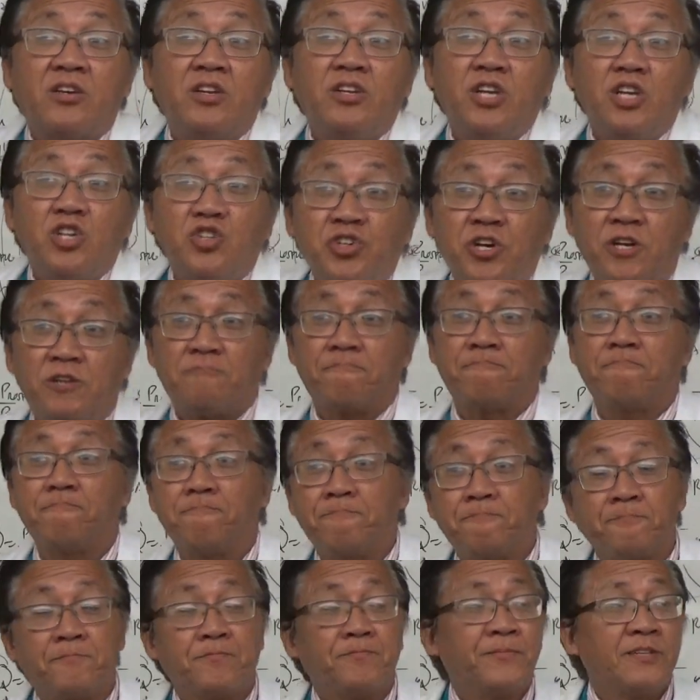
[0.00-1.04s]
condition.
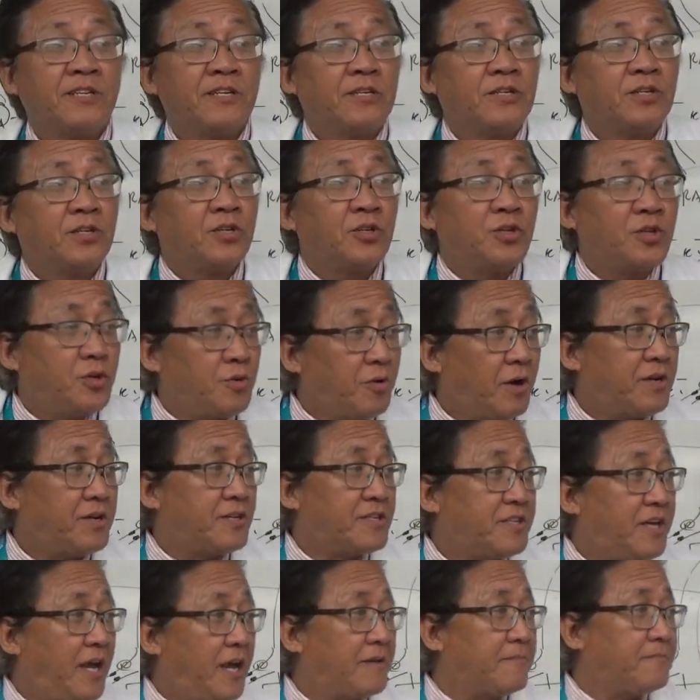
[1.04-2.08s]
Do you
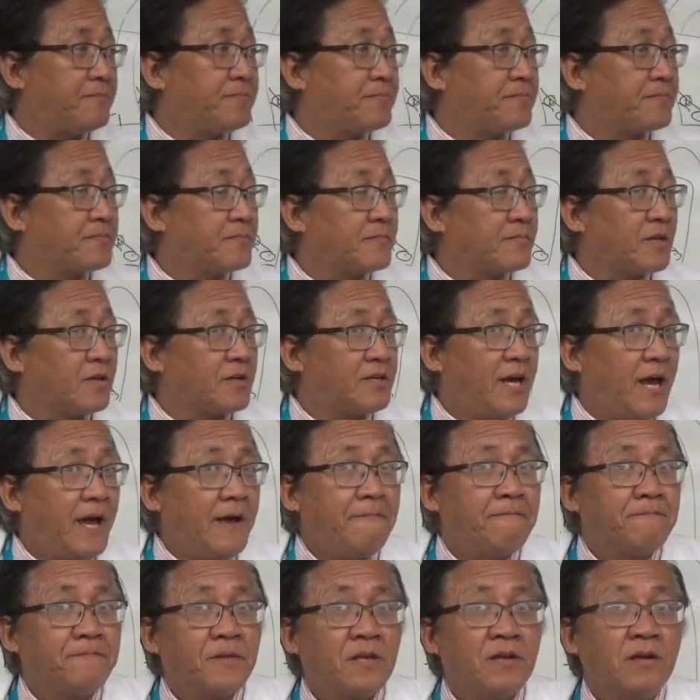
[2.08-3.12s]
understand?
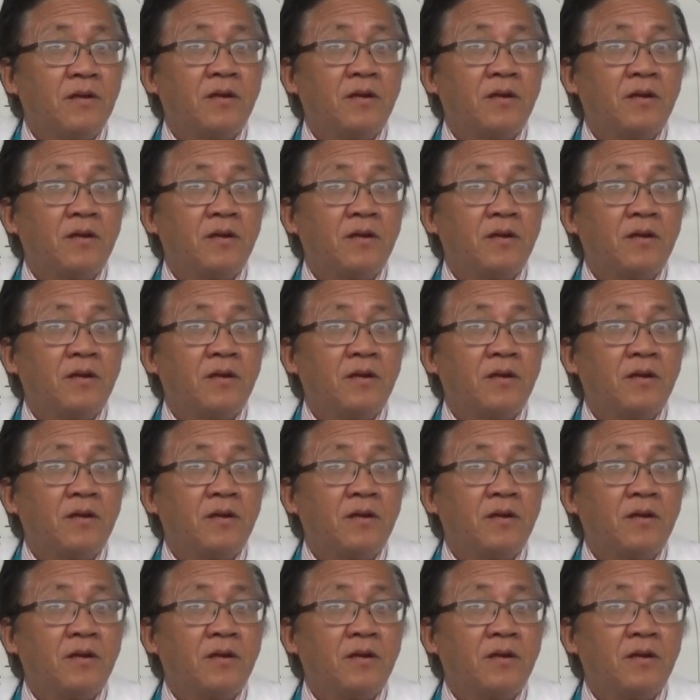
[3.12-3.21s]
Okay?